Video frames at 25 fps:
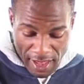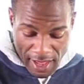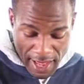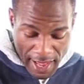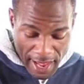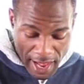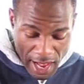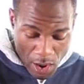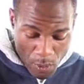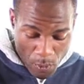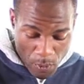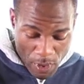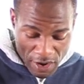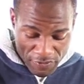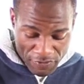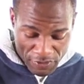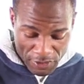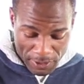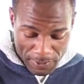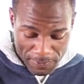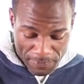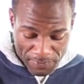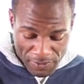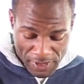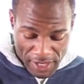
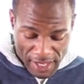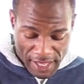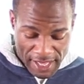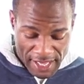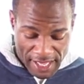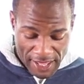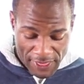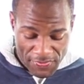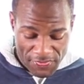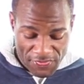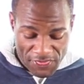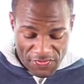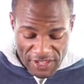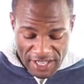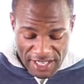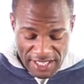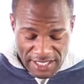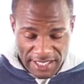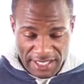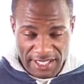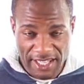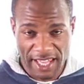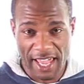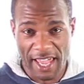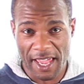However, in
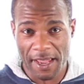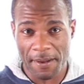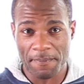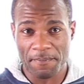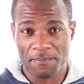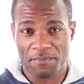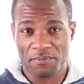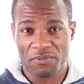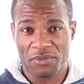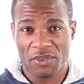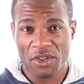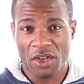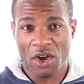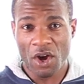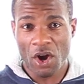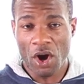this game,